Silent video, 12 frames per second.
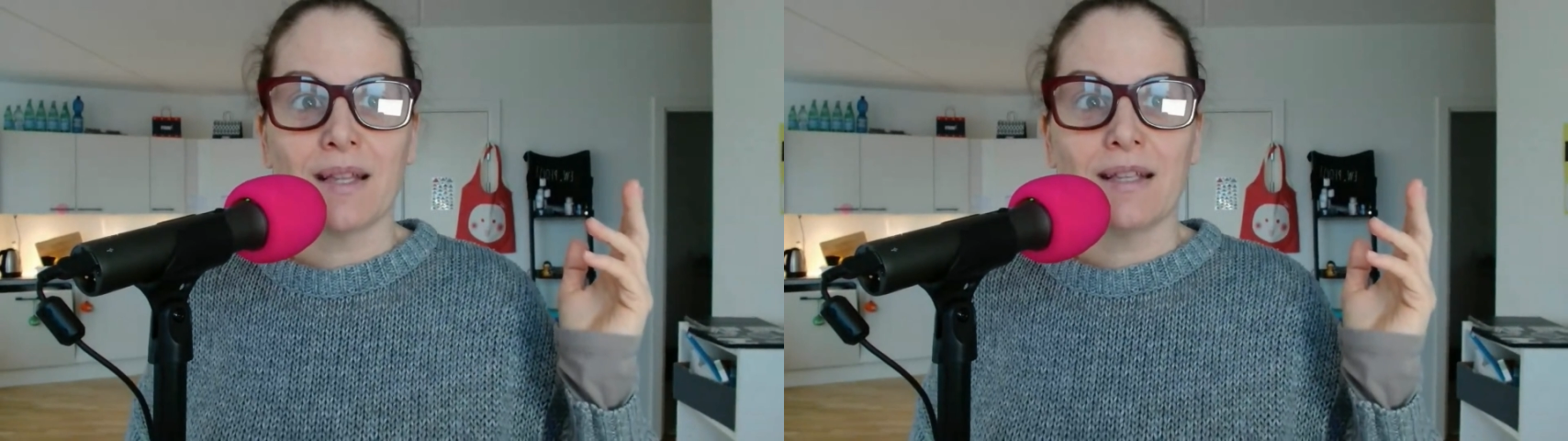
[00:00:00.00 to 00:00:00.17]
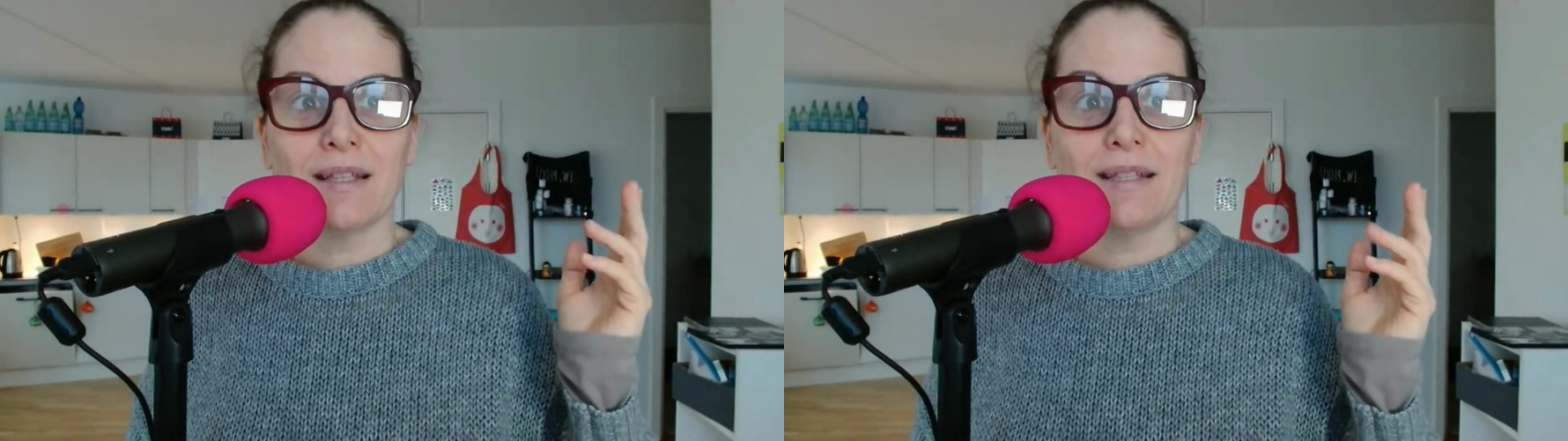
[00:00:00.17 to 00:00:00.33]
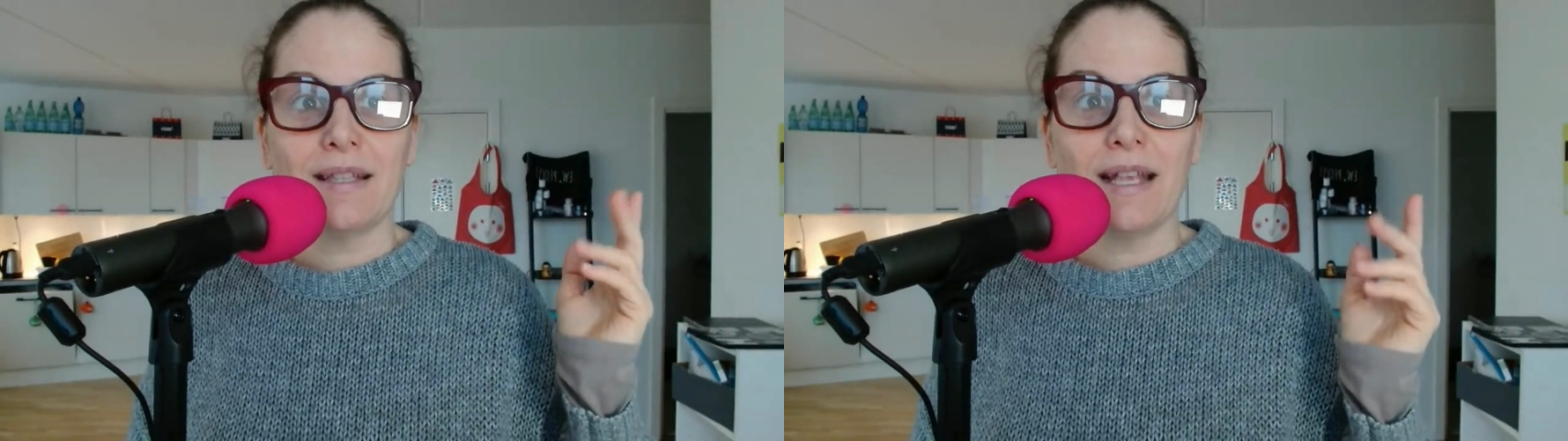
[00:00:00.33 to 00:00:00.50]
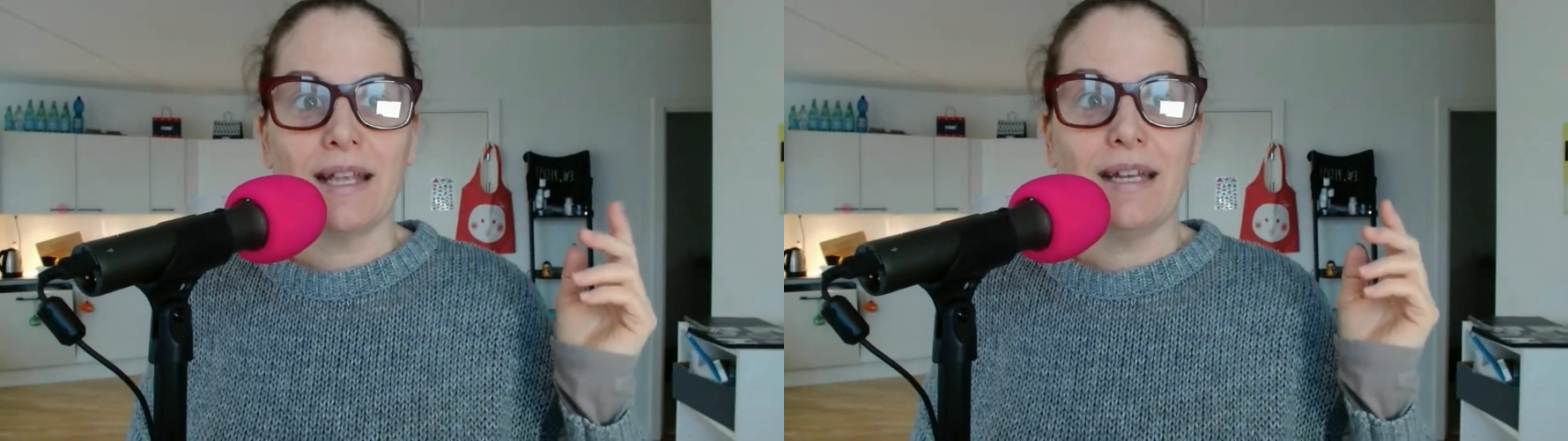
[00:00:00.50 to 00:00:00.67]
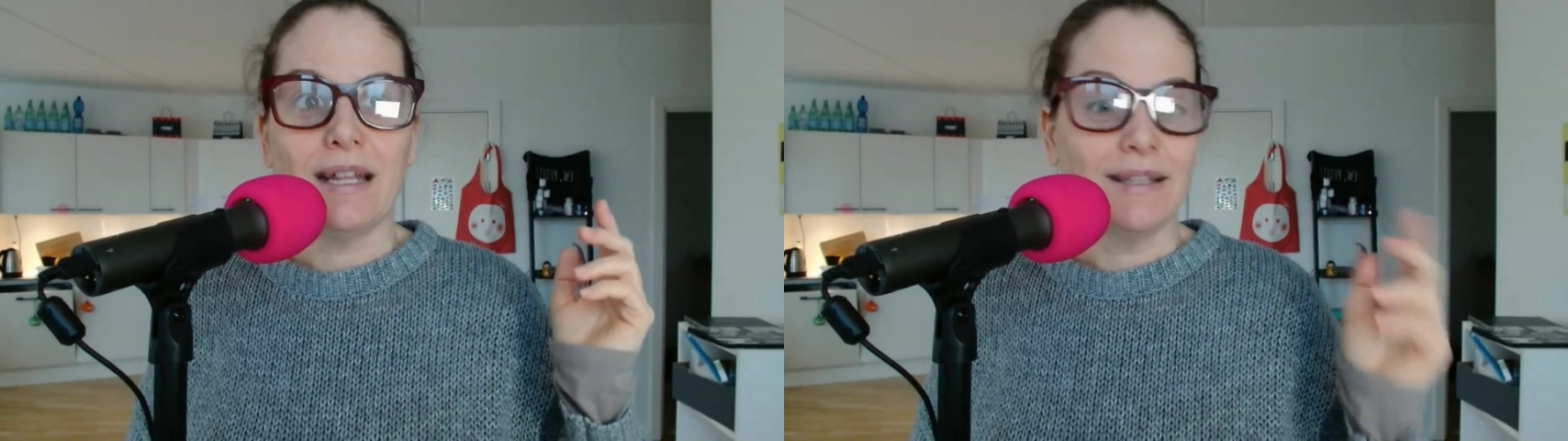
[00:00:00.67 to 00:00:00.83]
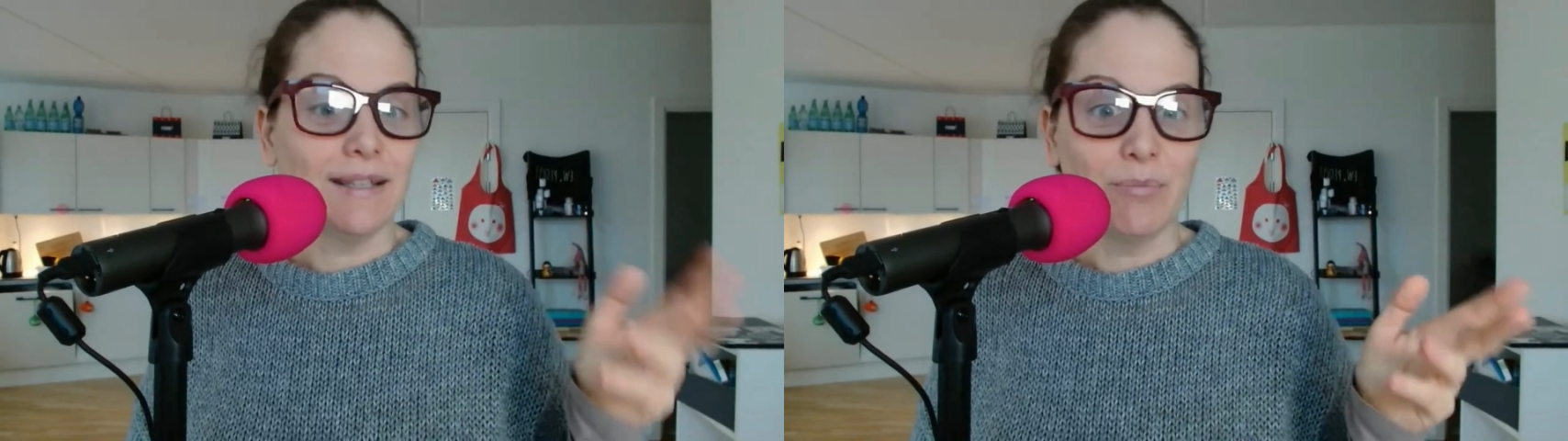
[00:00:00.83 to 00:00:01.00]

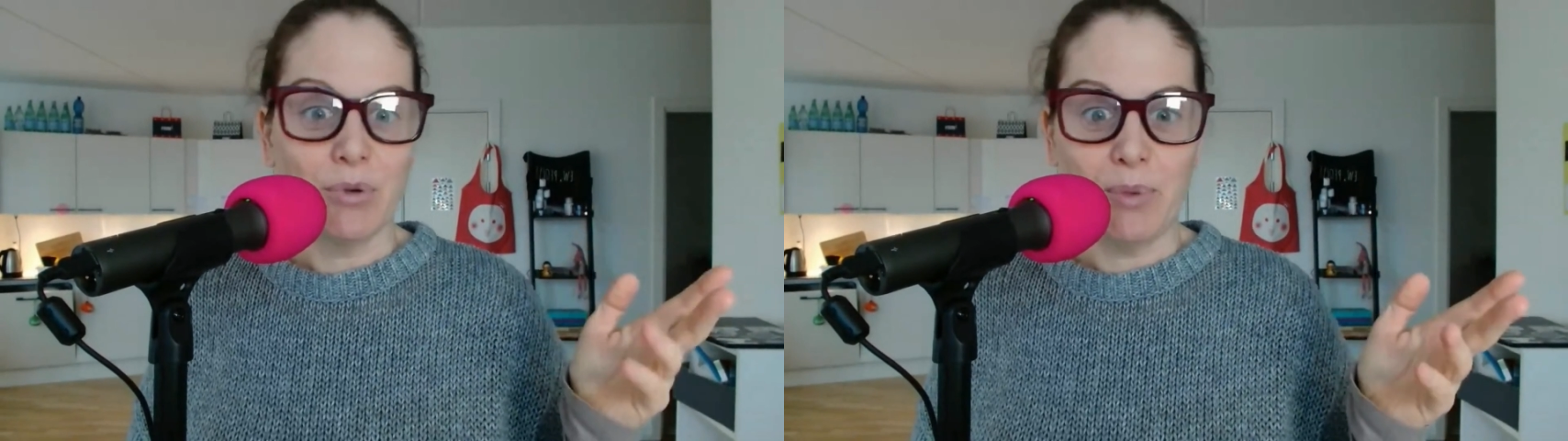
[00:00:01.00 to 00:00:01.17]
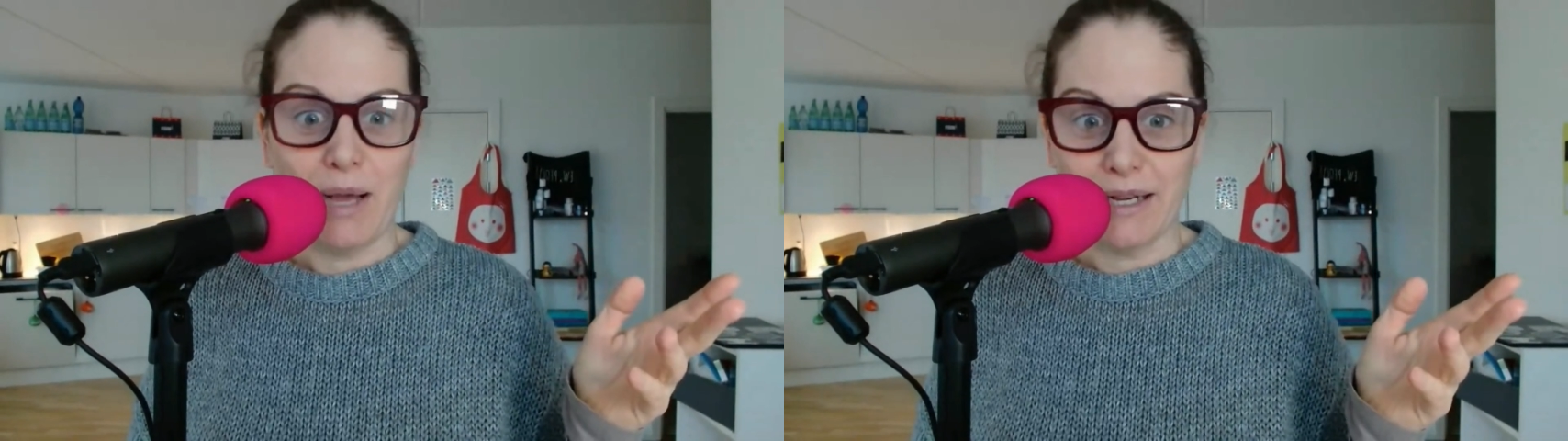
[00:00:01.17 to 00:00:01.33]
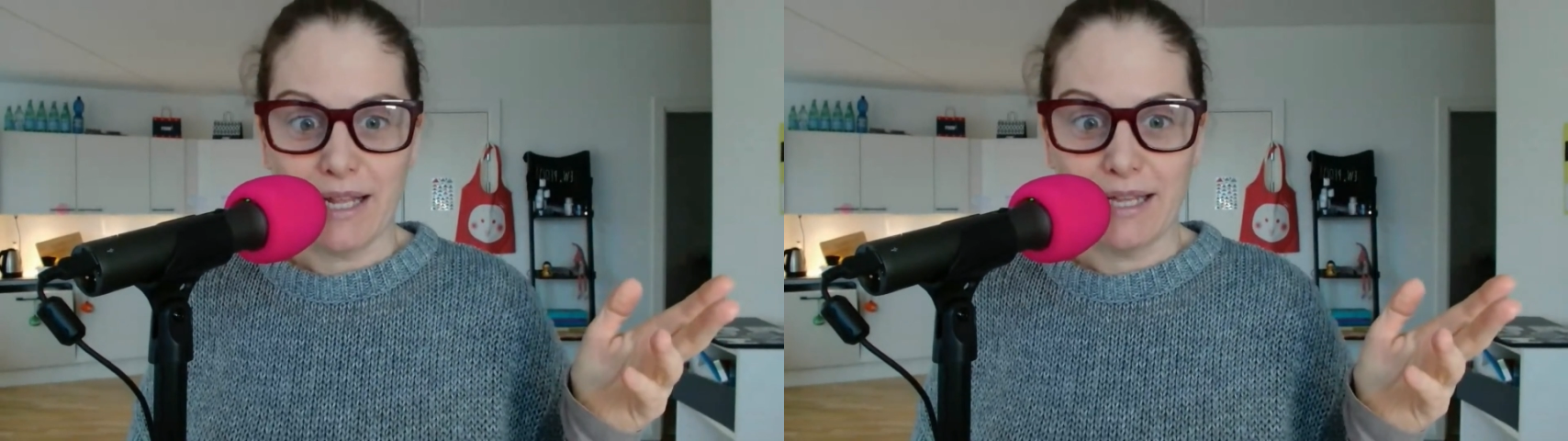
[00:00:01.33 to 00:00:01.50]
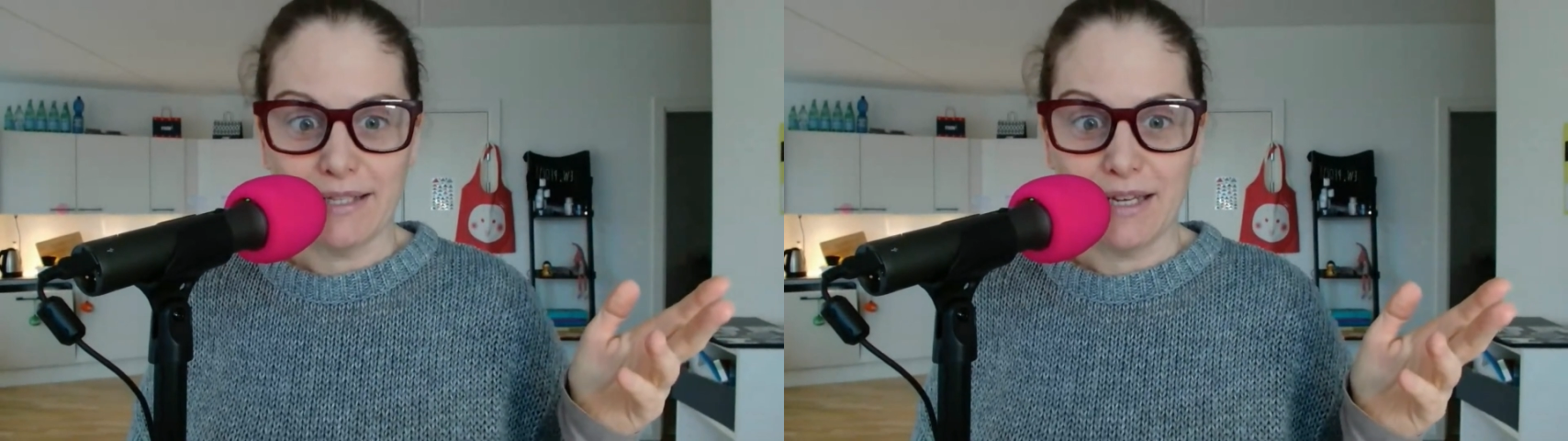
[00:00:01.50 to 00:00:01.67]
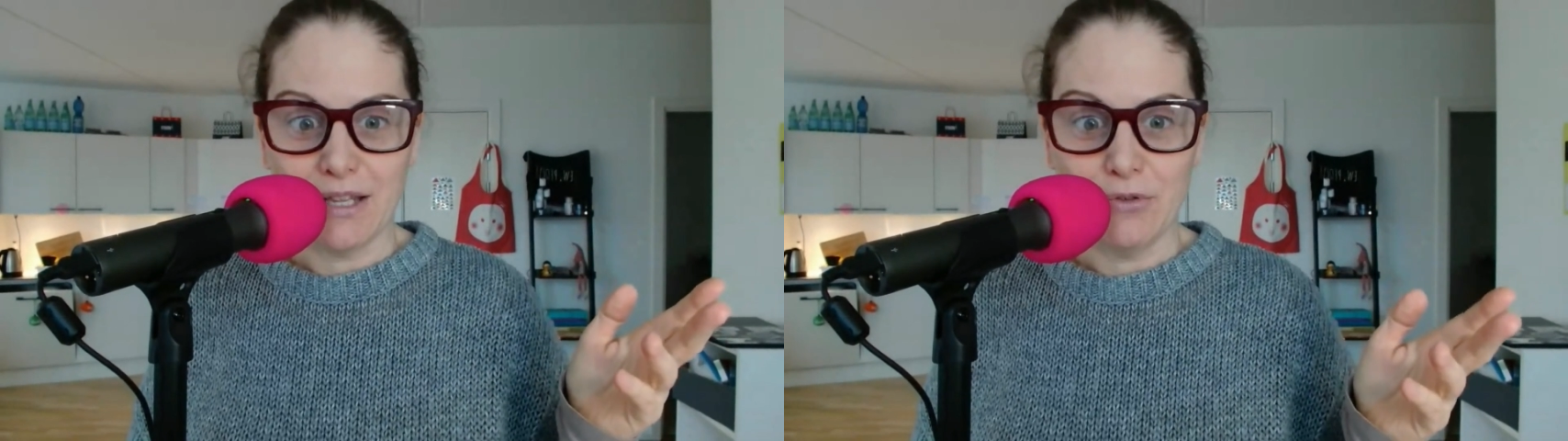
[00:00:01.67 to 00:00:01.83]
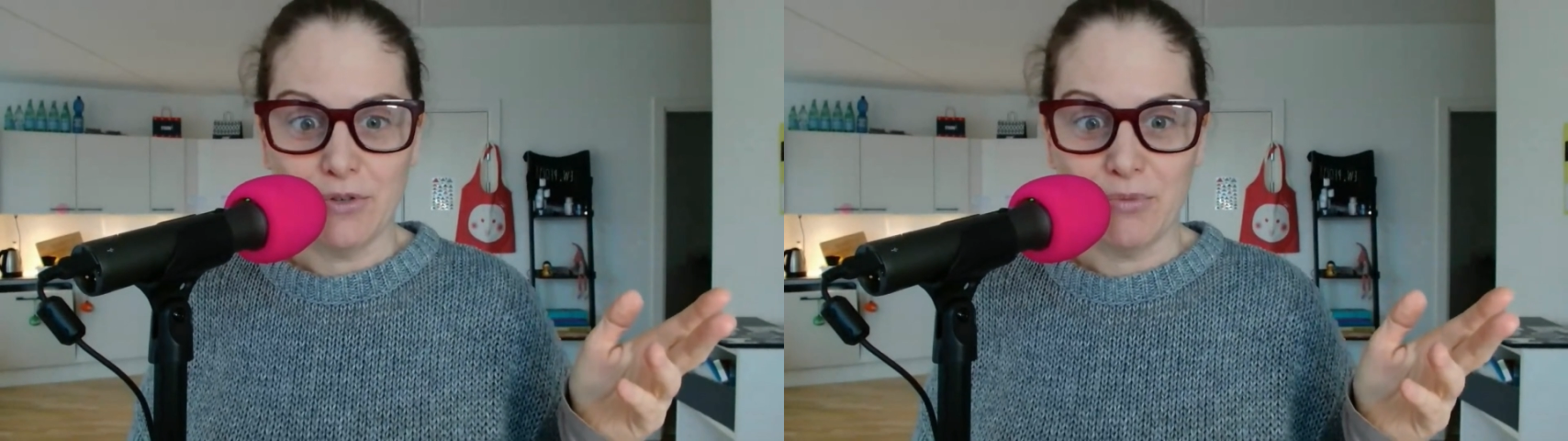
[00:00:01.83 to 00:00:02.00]
Simple
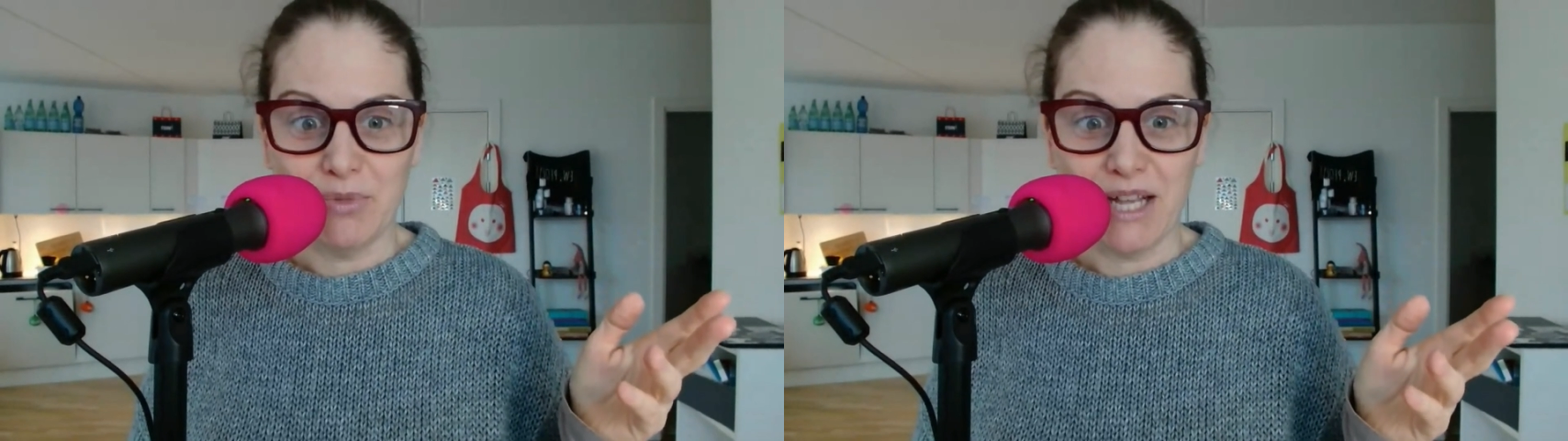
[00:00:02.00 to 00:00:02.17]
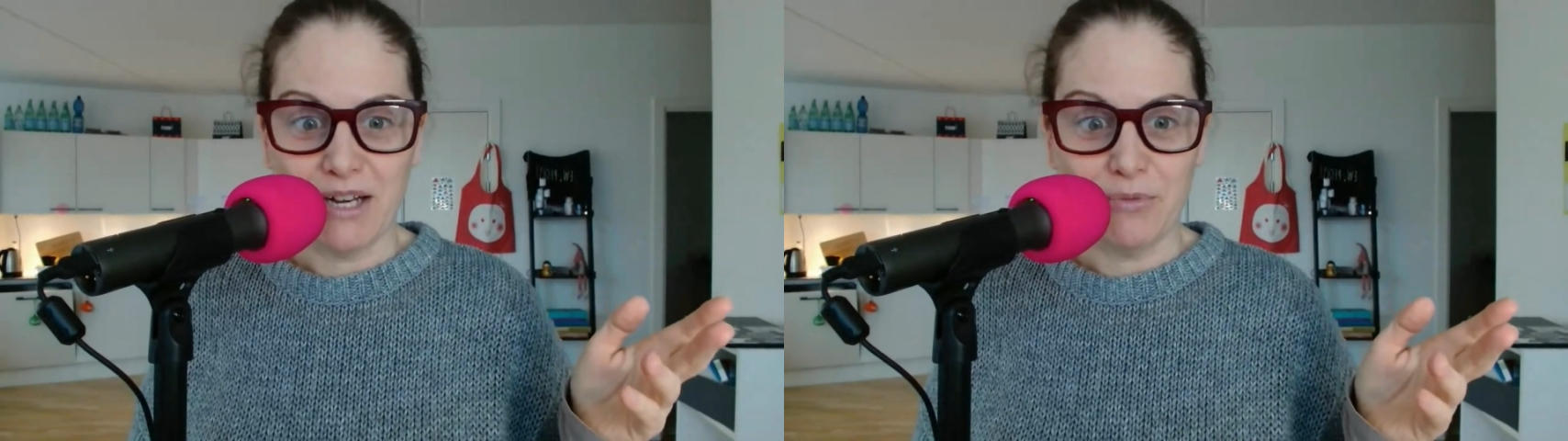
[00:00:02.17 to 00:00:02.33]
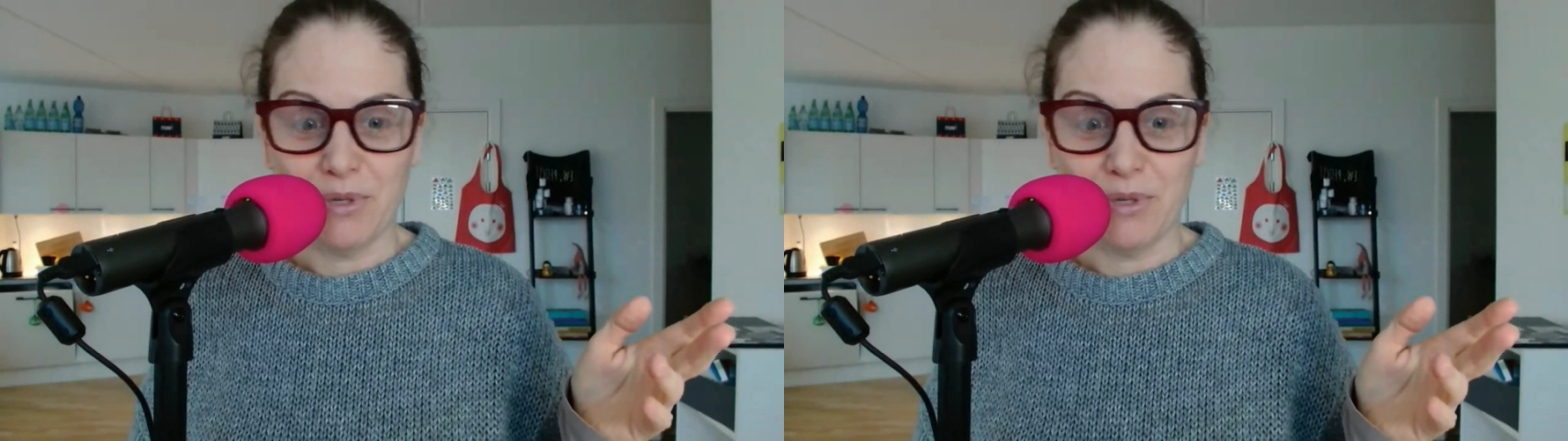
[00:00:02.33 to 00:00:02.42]
Podcasting YouTube channel,